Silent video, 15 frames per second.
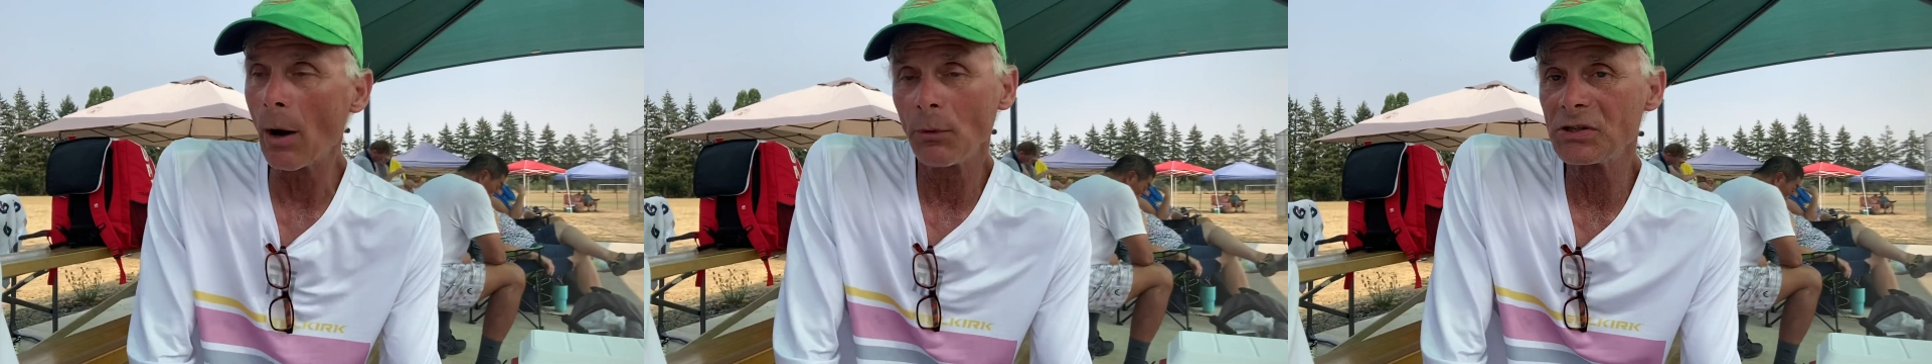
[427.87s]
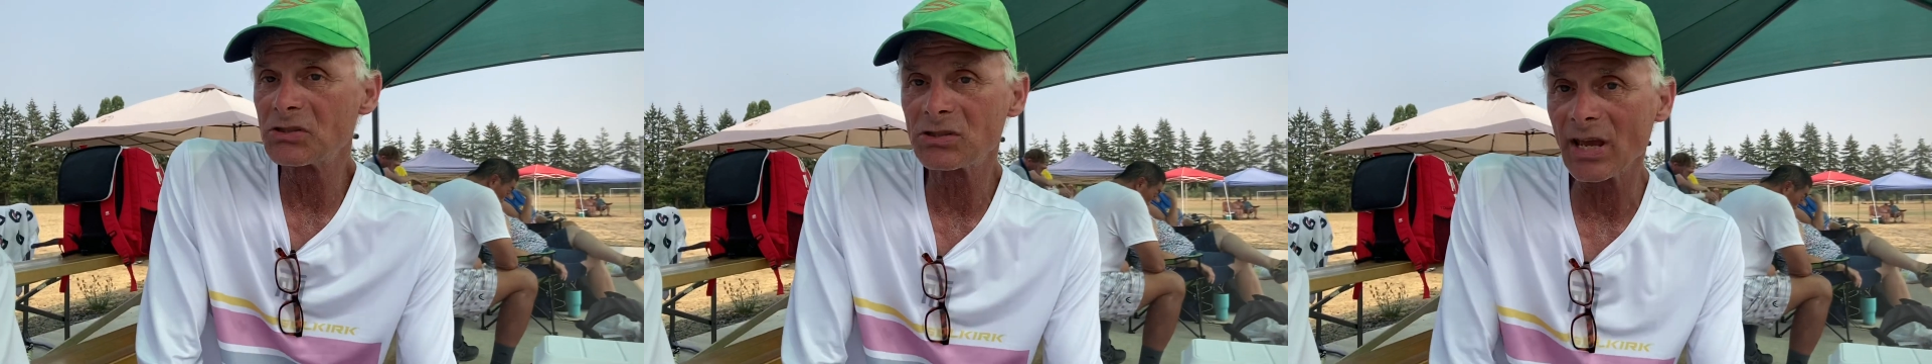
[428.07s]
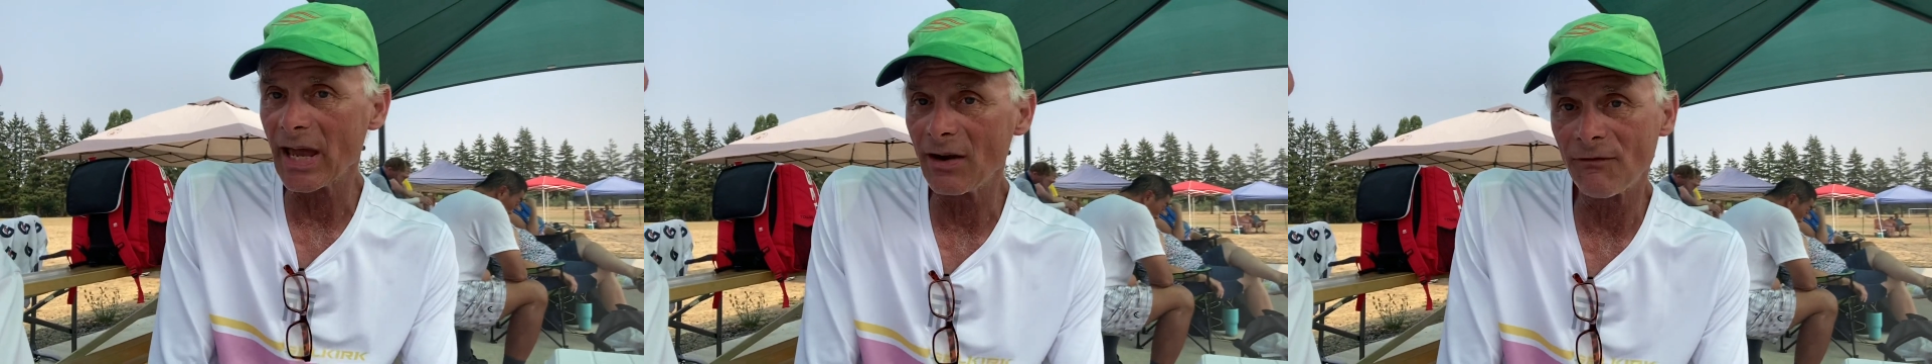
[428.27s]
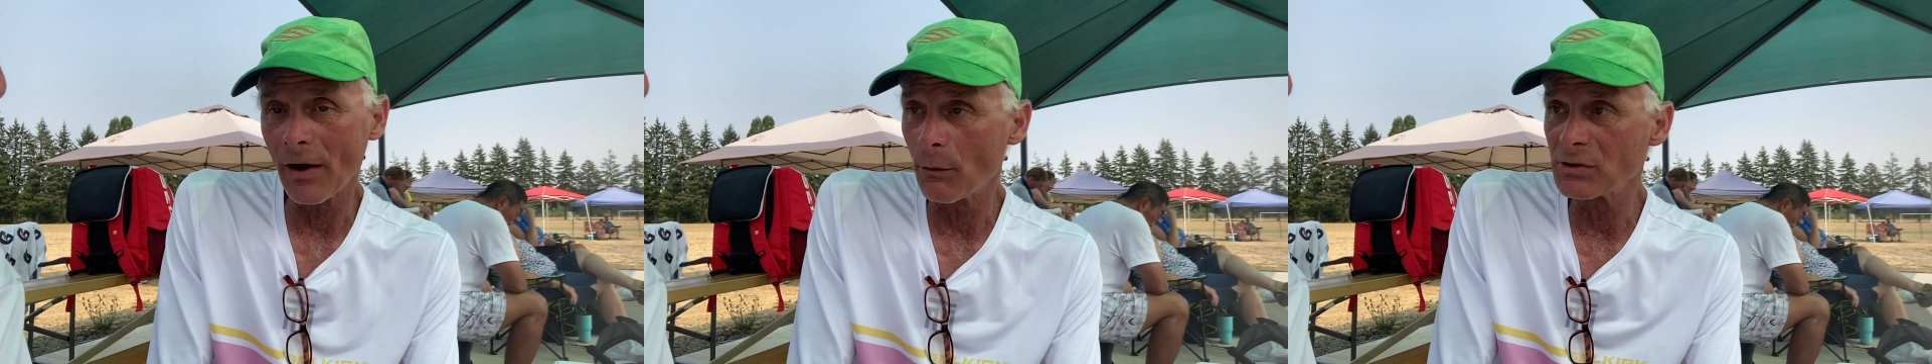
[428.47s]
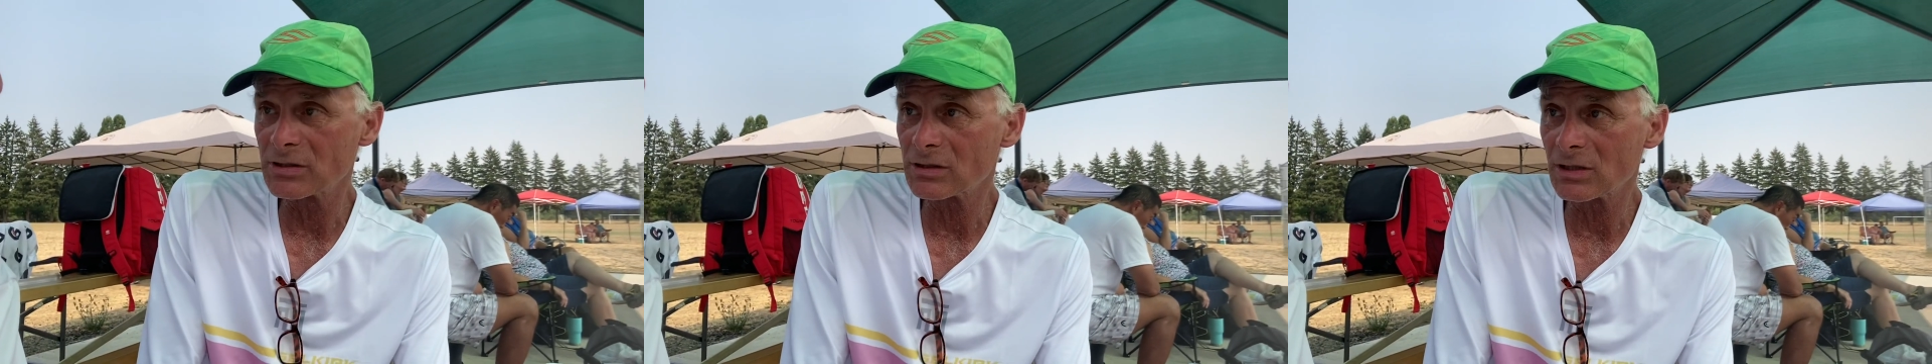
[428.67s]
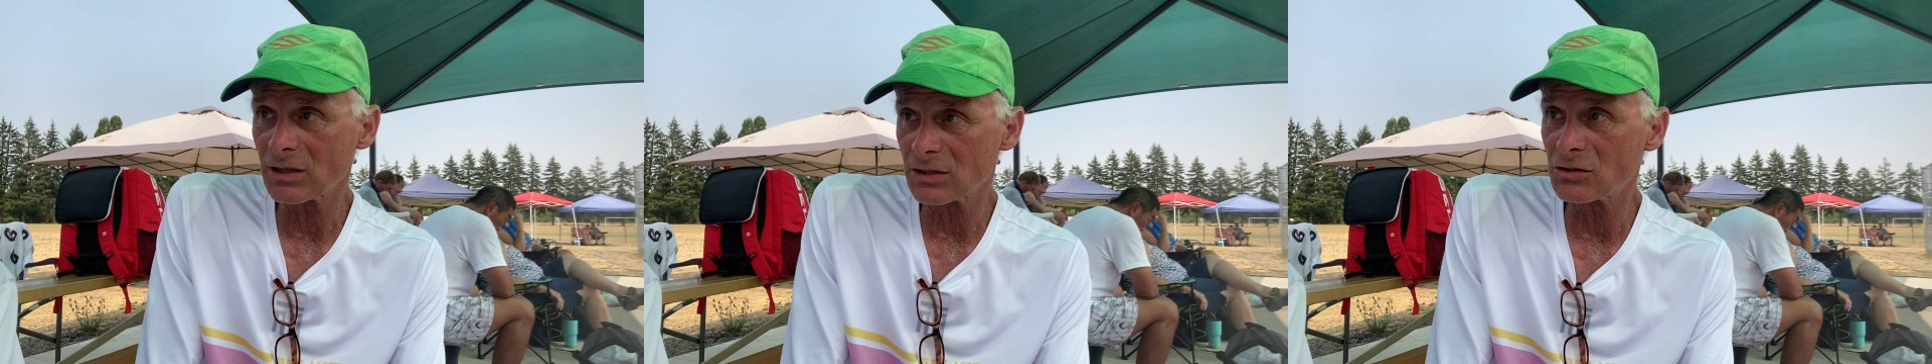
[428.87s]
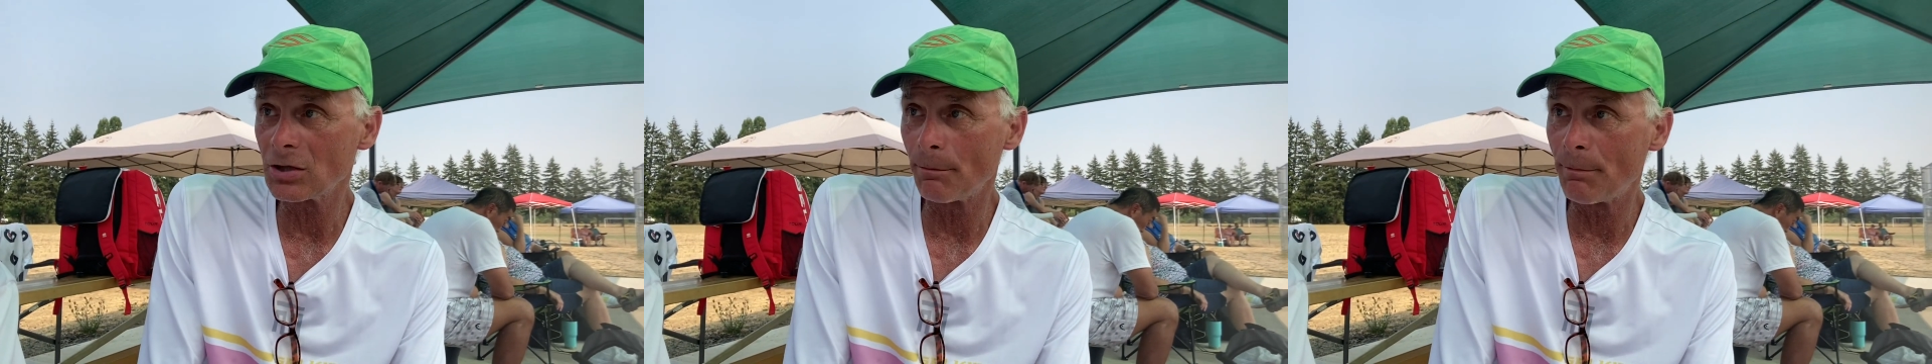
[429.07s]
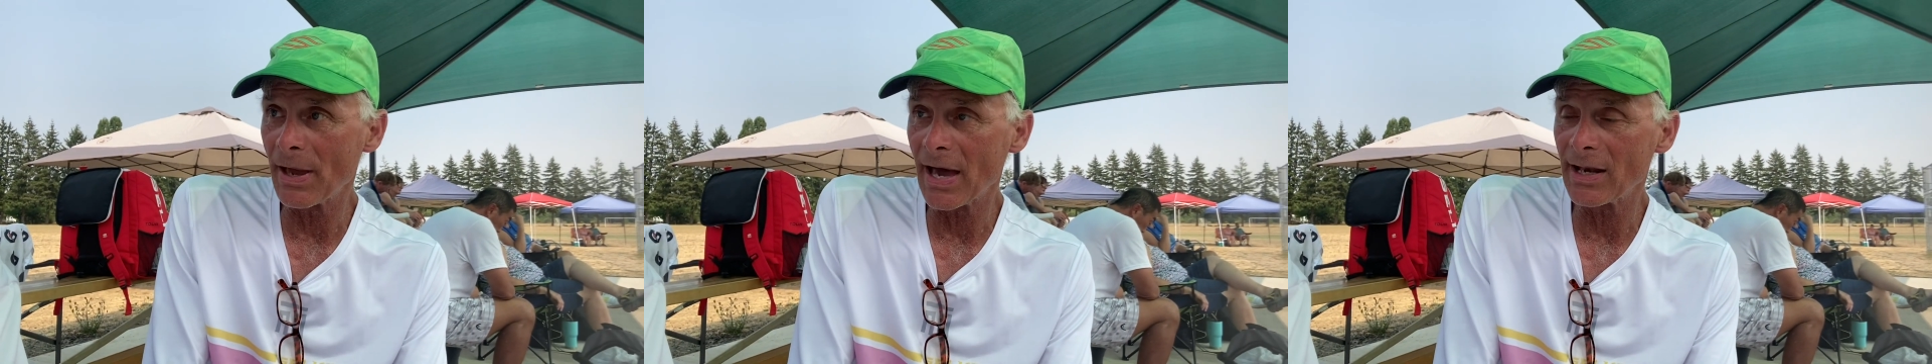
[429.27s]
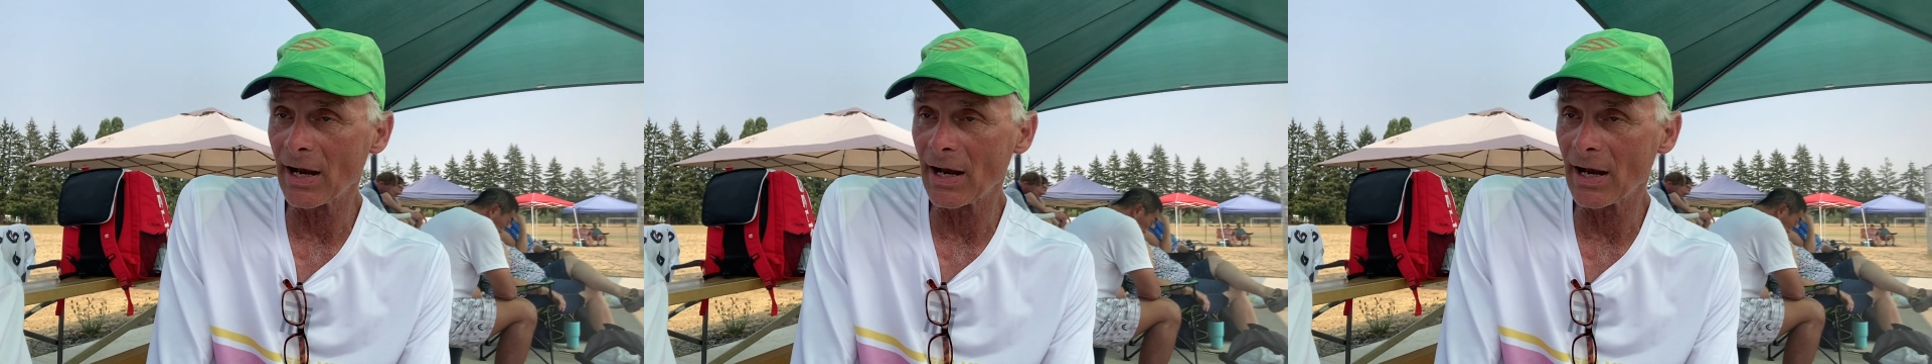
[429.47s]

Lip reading: would say if I was to bet,